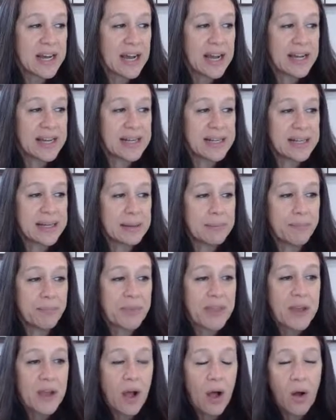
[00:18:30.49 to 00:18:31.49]

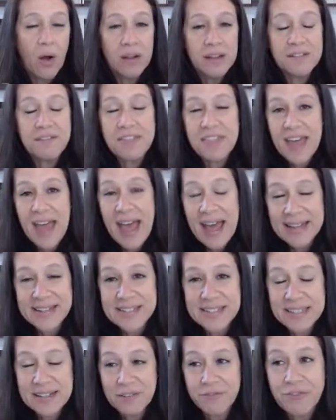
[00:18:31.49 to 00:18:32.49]
all of
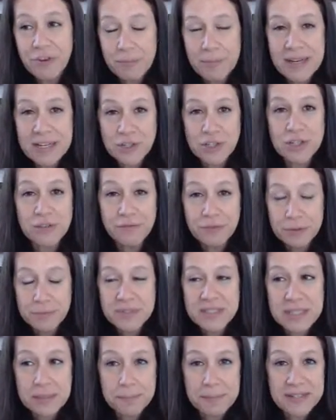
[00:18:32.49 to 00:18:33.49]
that information from
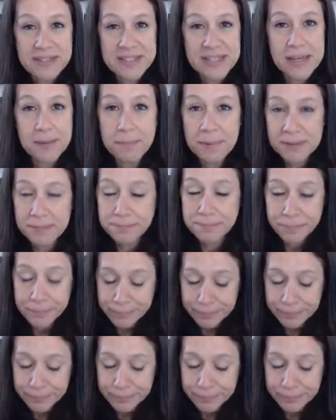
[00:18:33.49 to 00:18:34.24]
CPT. But